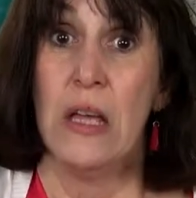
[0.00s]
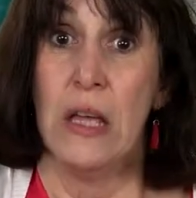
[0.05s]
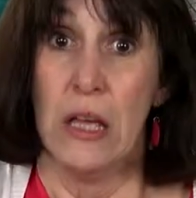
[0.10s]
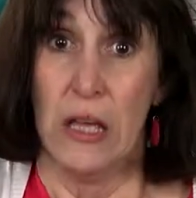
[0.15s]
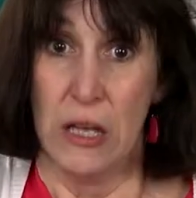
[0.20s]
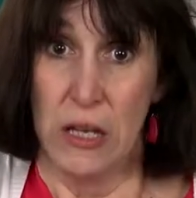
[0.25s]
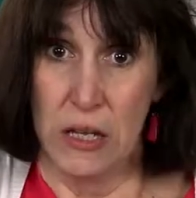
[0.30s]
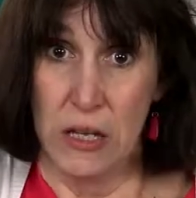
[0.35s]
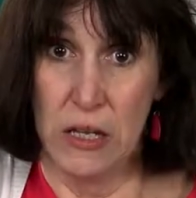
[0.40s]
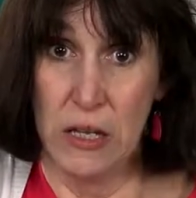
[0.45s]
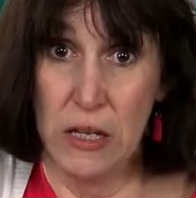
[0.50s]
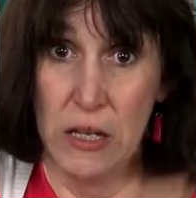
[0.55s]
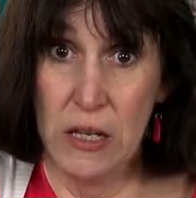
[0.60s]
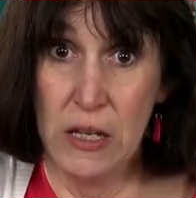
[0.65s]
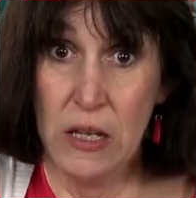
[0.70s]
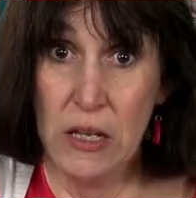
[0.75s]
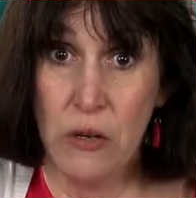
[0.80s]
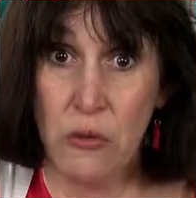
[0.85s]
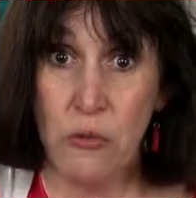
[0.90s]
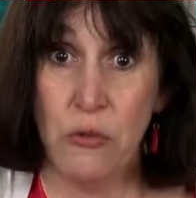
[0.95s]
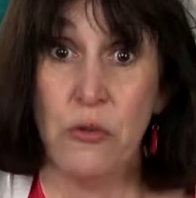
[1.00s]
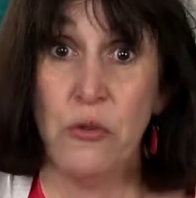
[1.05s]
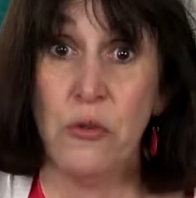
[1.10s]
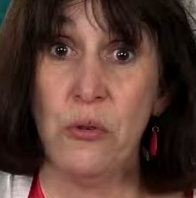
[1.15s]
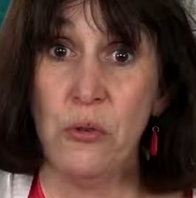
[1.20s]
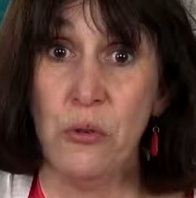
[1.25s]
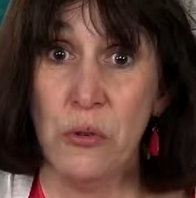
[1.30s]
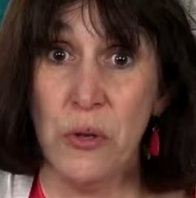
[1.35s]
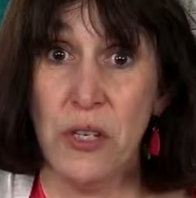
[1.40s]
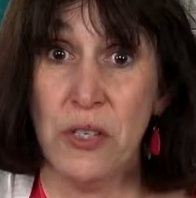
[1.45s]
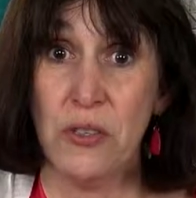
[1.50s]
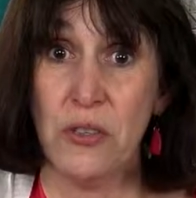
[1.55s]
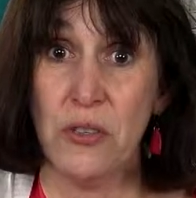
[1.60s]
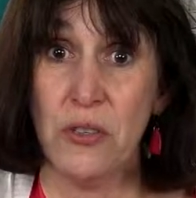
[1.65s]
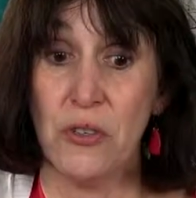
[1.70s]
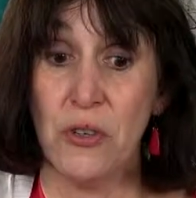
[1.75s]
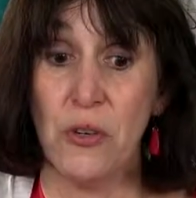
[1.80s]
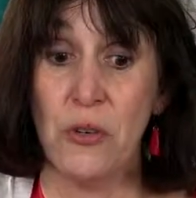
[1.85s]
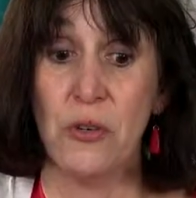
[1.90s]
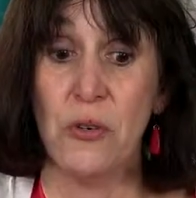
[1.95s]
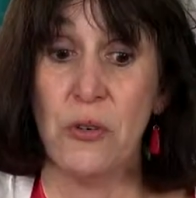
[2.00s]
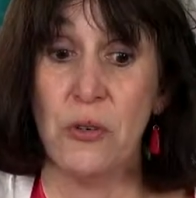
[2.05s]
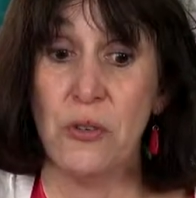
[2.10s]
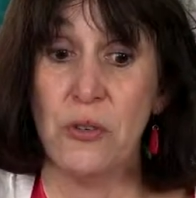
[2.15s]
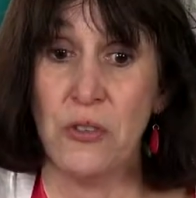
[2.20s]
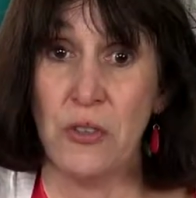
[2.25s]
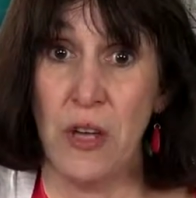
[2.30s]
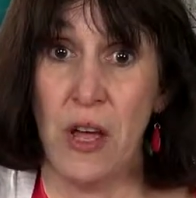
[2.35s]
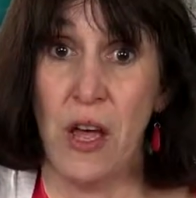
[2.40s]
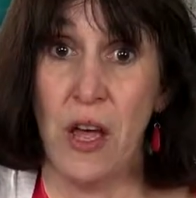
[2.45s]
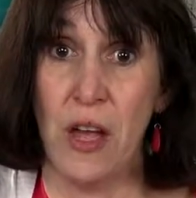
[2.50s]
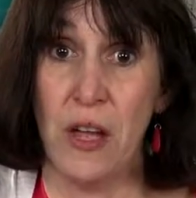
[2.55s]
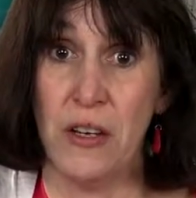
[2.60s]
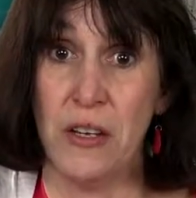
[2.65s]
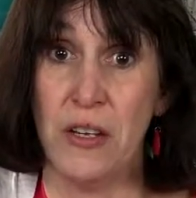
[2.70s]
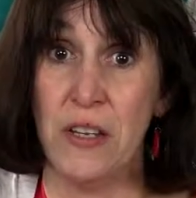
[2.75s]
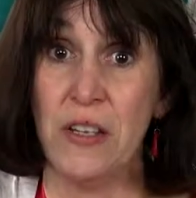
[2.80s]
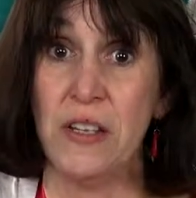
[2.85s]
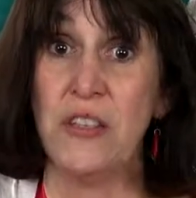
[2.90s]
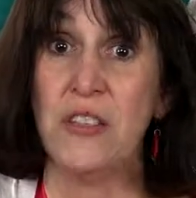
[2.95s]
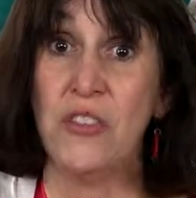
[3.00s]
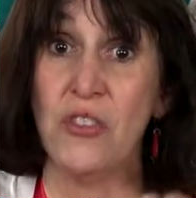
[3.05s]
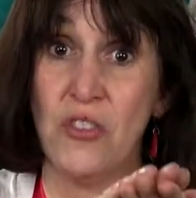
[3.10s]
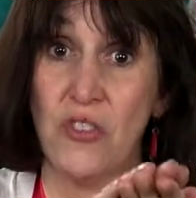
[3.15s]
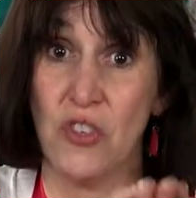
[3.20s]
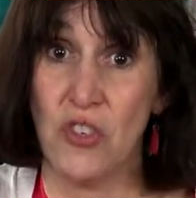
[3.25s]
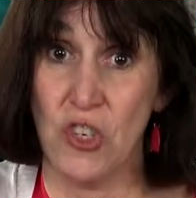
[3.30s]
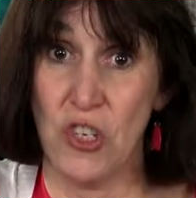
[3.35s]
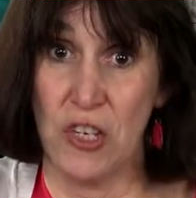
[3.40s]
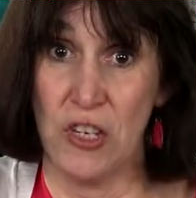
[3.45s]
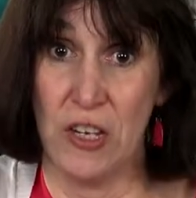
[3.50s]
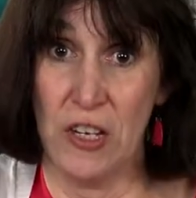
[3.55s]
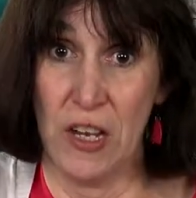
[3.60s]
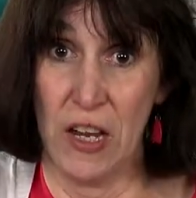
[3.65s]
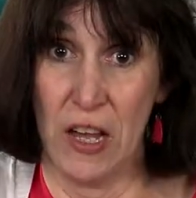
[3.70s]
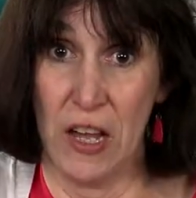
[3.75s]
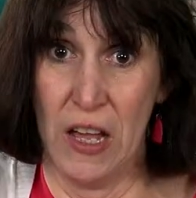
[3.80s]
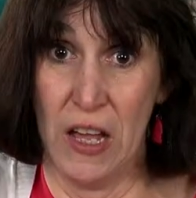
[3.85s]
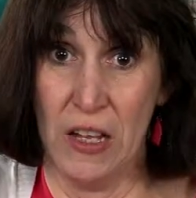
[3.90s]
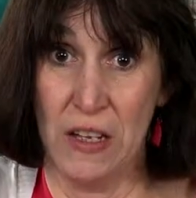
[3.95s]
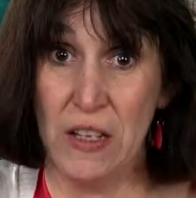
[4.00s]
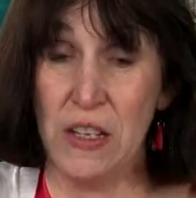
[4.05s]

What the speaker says: He grew whiskers on his chin again.